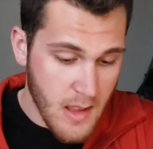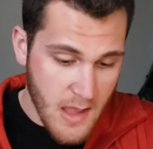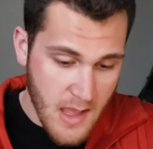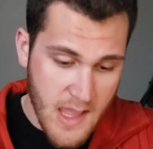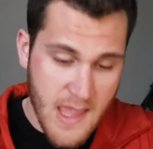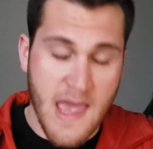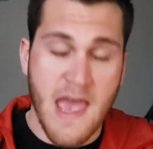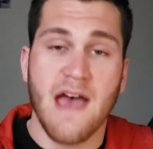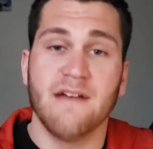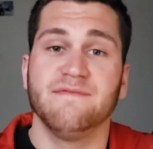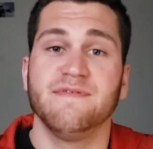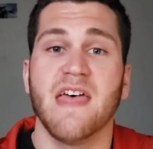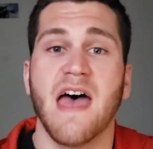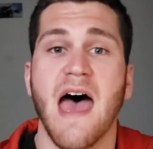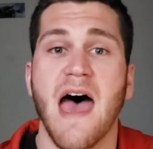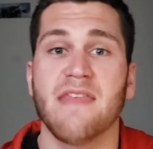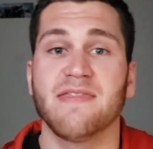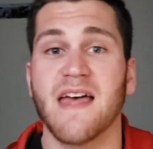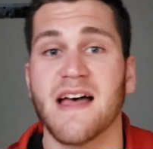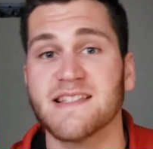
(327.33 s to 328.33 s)
I have
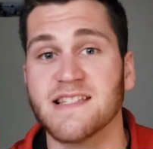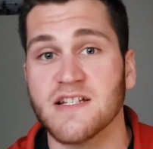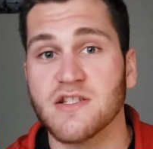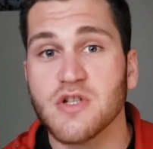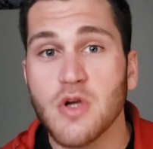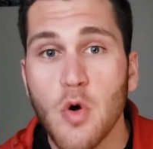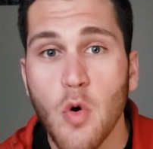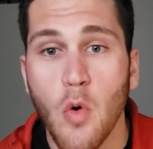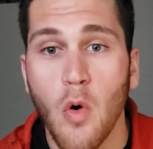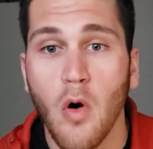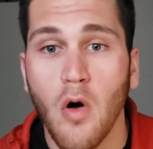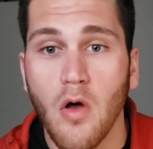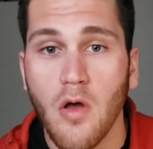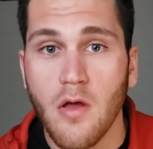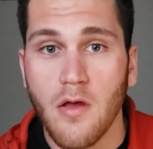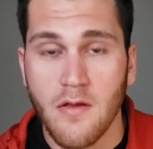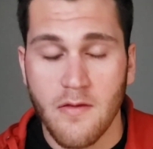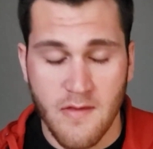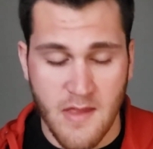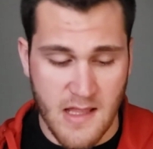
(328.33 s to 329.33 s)
that. That's a
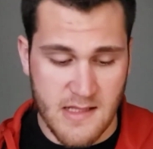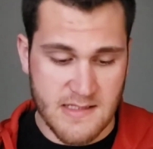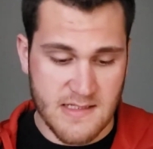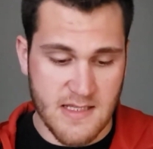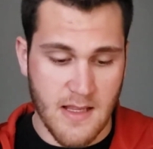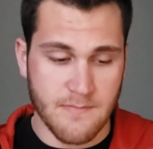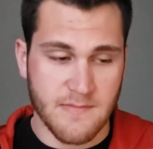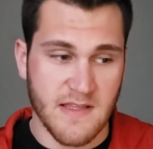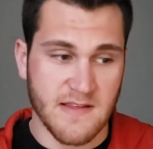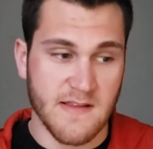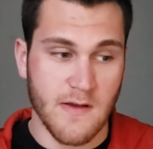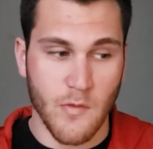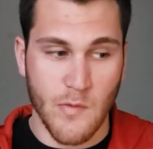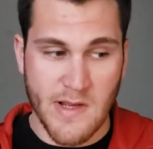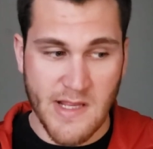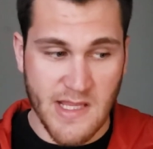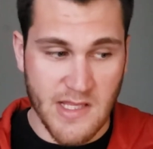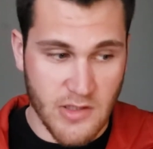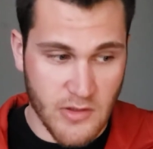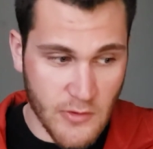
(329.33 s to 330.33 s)
tool. That's something that we
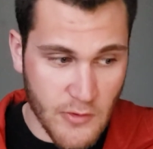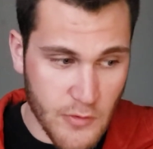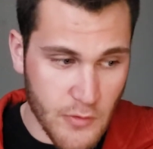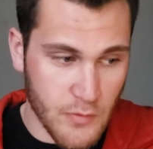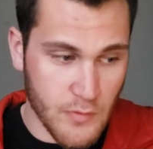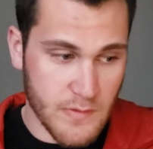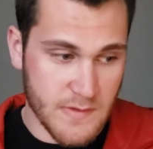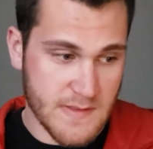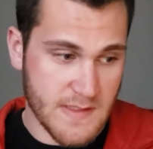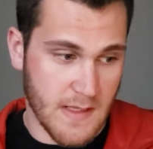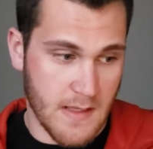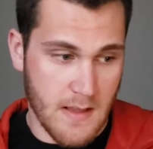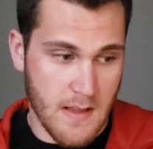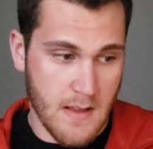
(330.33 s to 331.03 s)
can use.